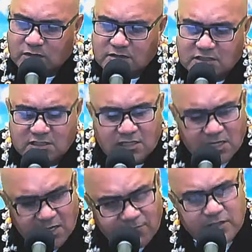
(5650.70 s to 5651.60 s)
See,
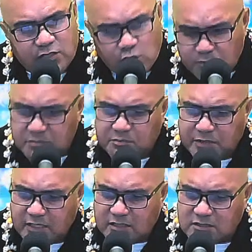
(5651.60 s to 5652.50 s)
every human
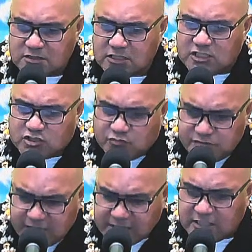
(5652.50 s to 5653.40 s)
being is
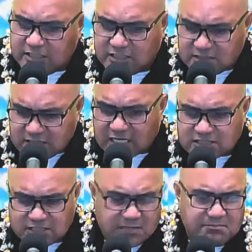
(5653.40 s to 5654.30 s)
created in
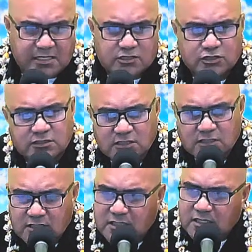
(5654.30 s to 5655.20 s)
God's image,
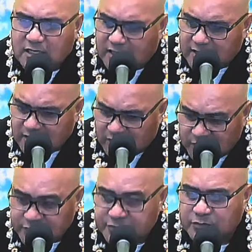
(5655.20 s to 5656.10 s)
and
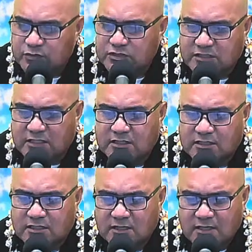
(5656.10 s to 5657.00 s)
although
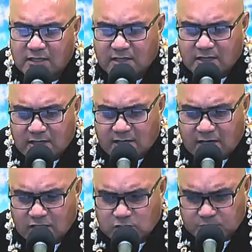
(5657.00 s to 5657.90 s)
sin
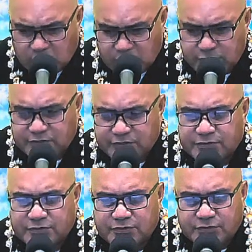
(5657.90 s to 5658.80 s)
has blurred
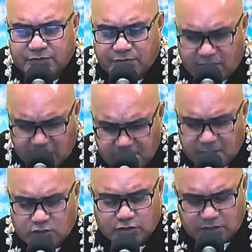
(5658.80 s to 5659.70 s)
the
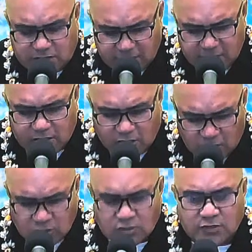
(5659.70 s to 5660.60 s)
image in
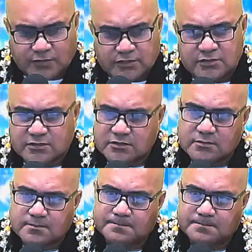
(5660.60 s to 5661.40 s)
all of us,